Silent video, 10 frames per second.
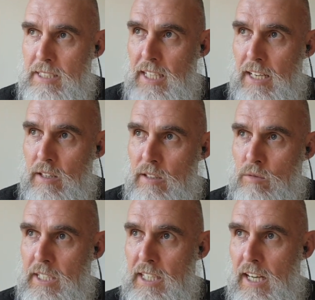together in
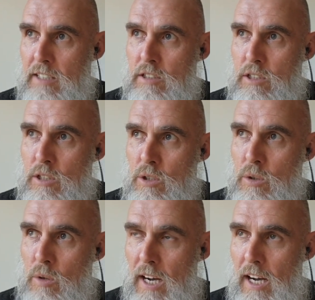regards
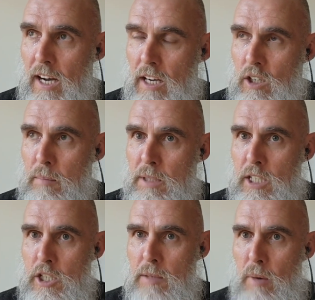to
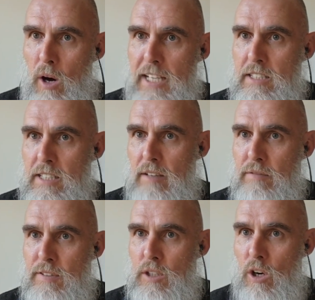competition mindset
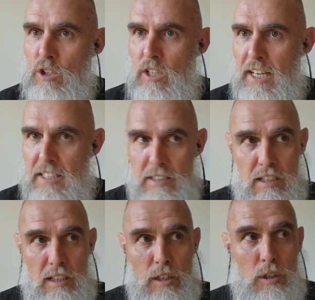for dog trainers.
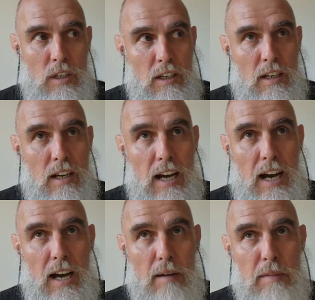So
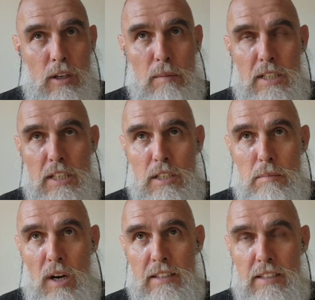the competition
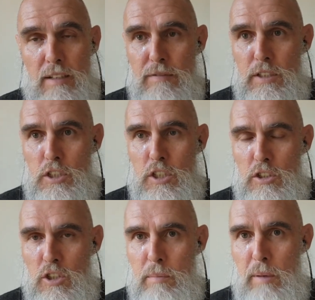mindset for
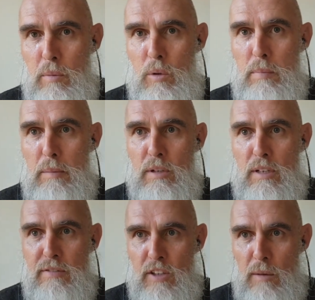jiu-jitsu people would be
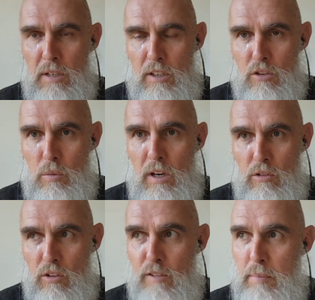pretty phenomenal as well.
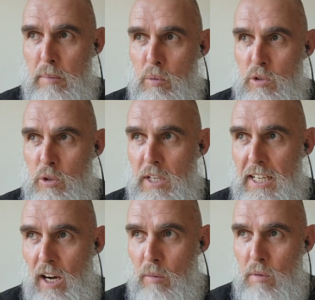So if people do
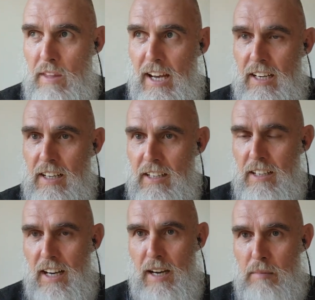need help with that,
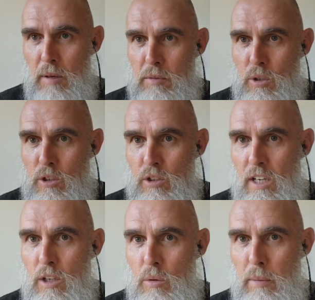I'm sure
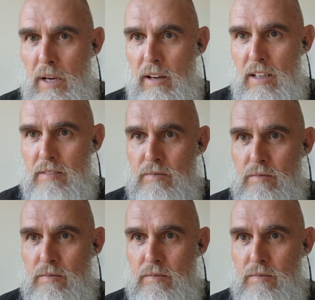Traill will be able to